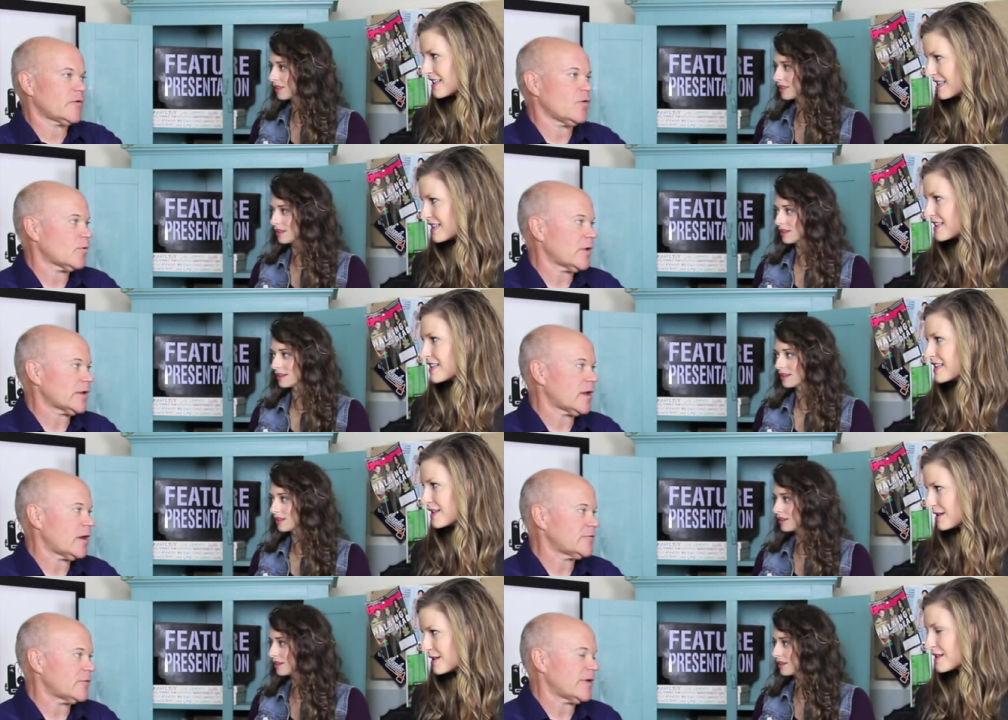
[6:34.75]
Speaker 1: the whole
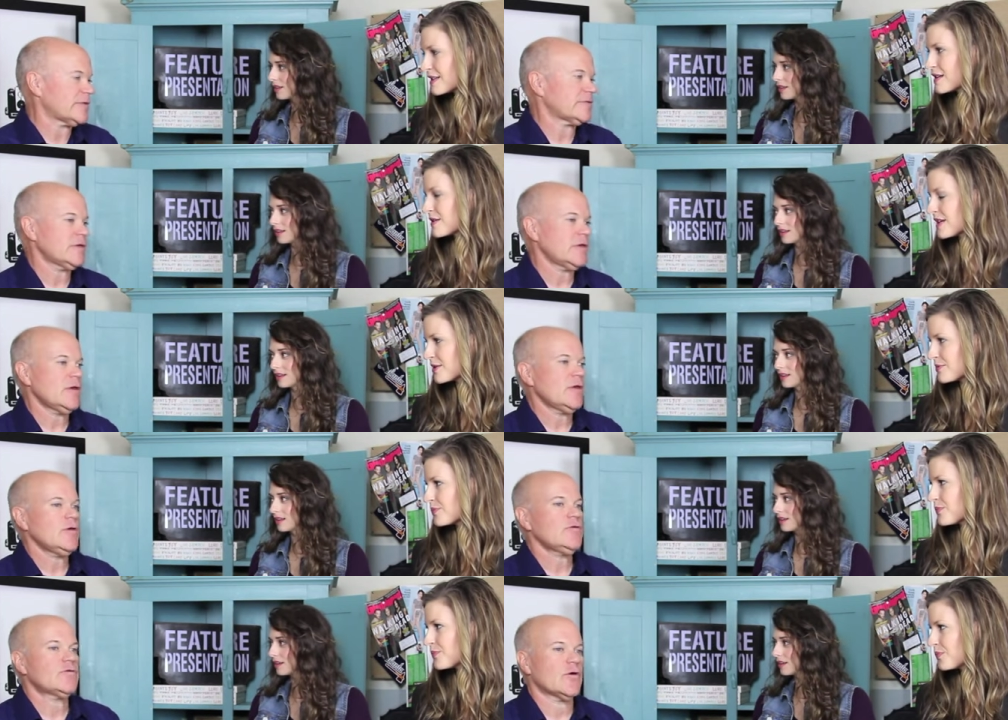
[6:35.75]
Iran-Contra mess.
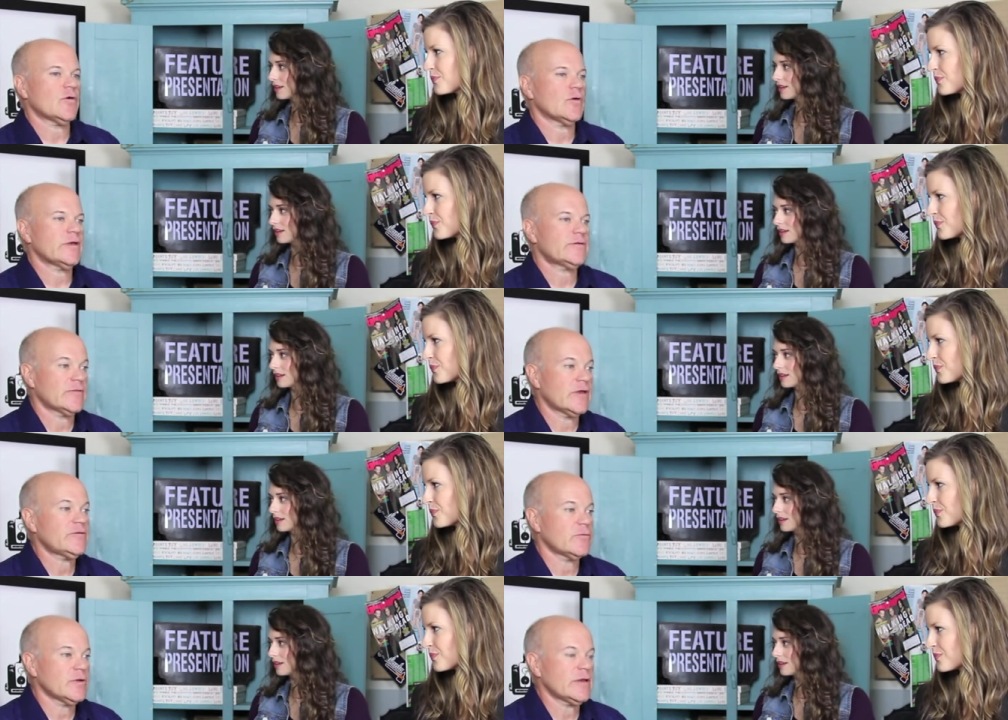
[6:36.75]
So it's a, it's a
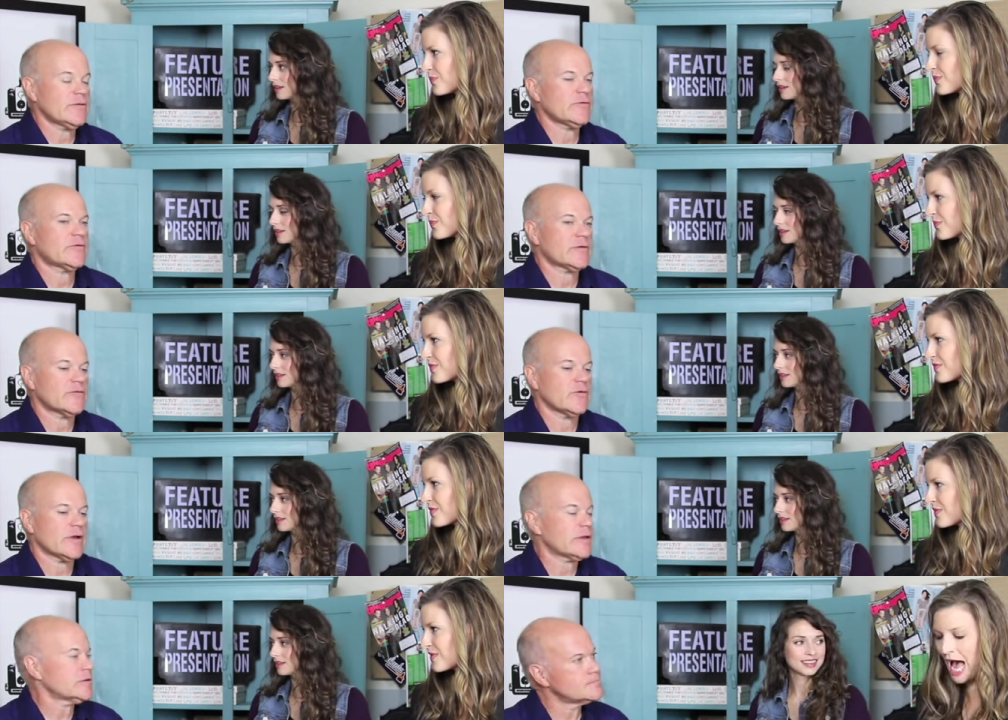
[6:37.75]
really interesting story.
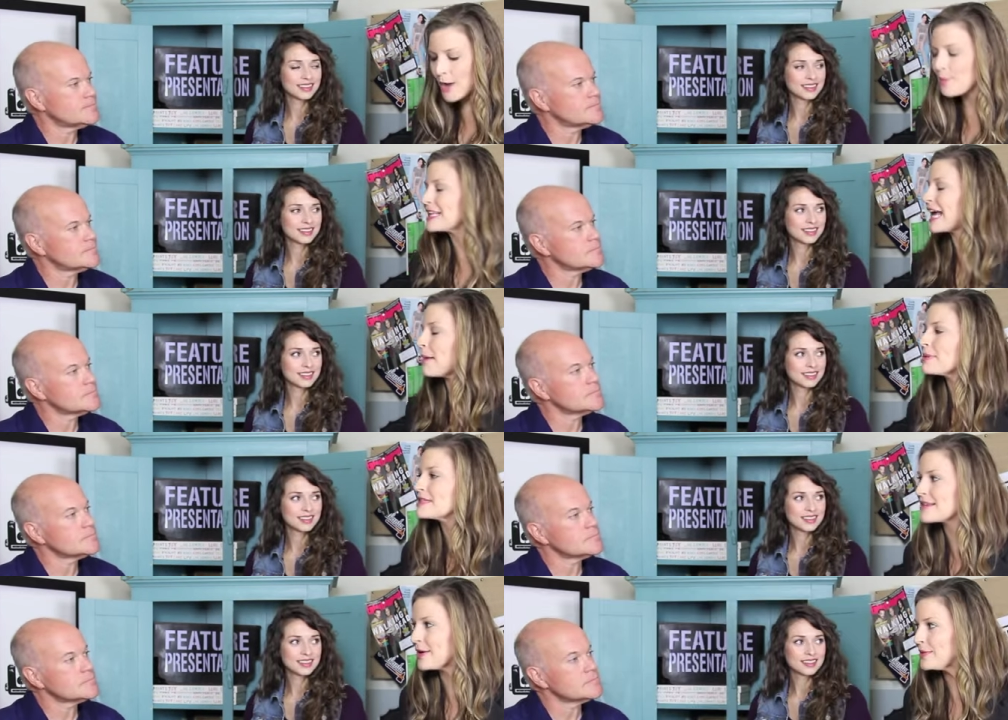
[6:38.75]
Speaker 2: How many
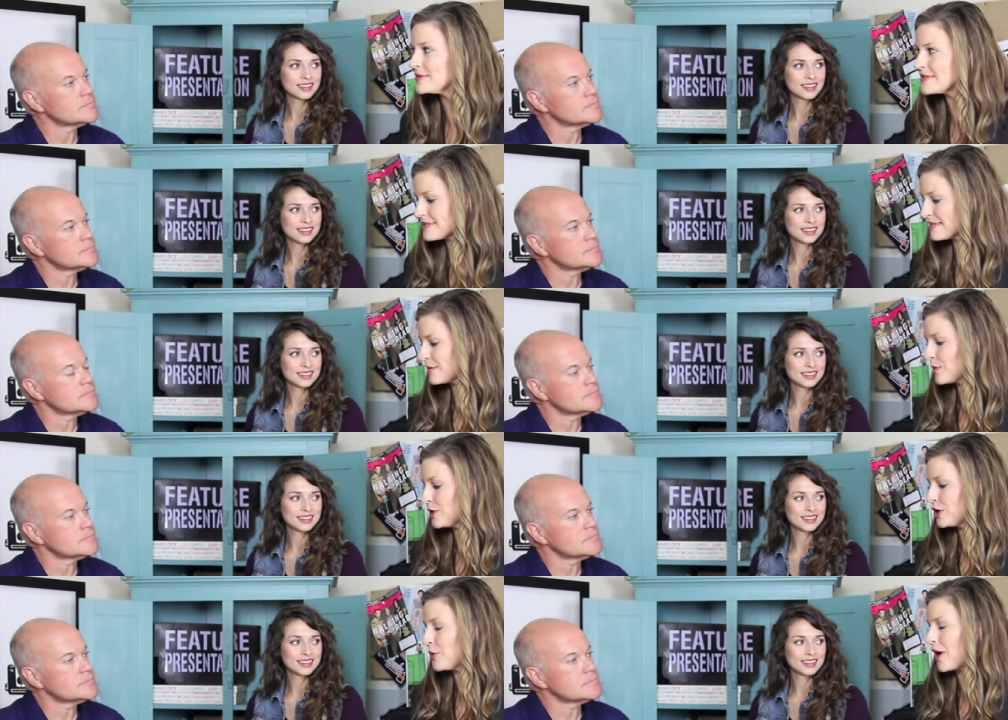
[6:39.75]
episodes were
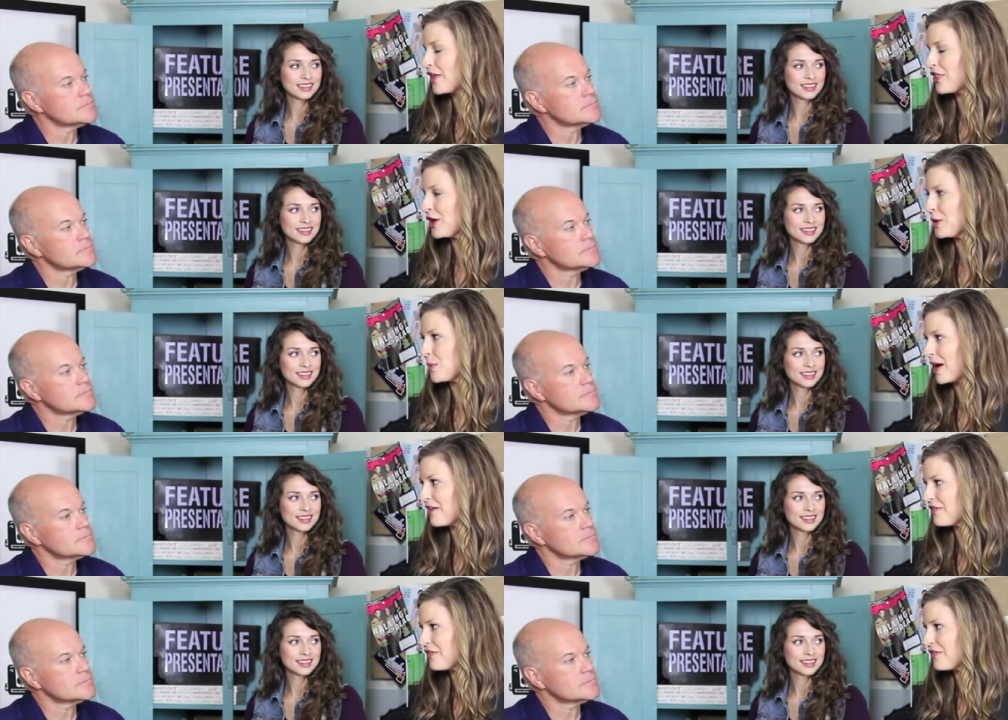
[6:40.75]
you on The Good Wife?